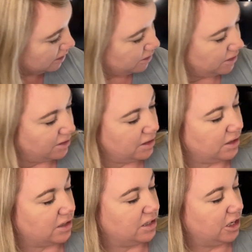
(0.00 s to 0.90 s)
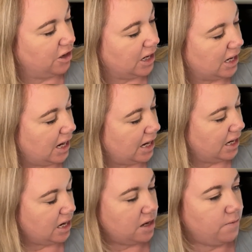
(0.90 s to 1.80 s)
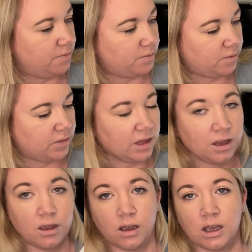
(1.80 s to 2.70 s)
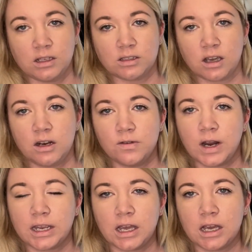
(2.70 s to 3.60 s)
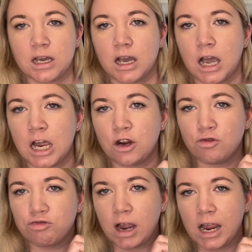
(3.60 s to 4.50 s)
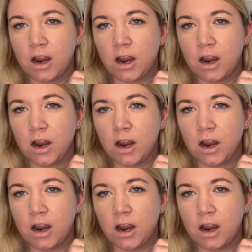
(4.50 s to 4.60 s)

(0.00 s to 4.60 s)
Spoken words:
so this is exterior cladding. It's kind of like a grey.